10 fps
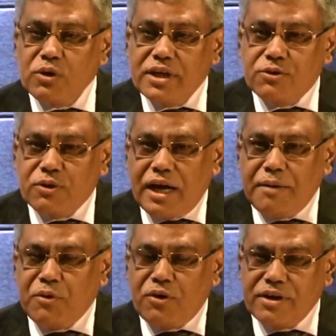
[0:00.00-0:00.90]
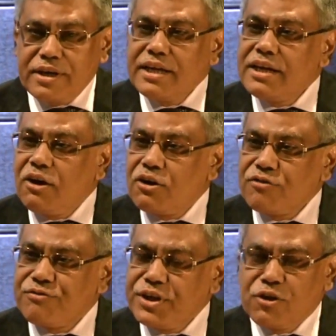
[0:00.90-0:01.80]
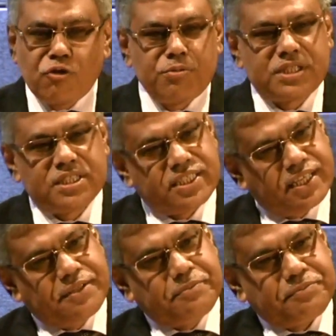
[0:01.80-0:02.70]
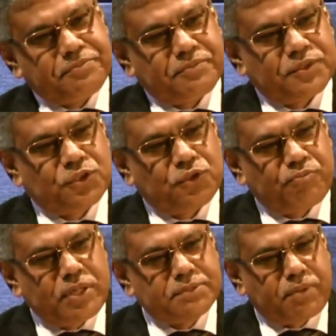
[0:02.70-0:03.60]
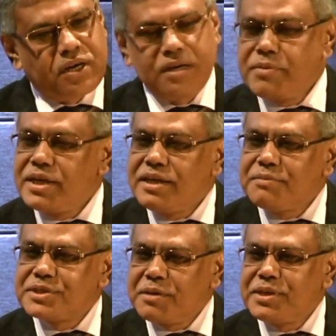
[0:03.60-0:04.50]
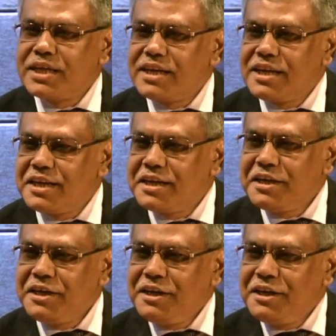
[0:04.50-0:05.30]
told that, okay, I am not a really lot of economists here, so please pardon me if something really,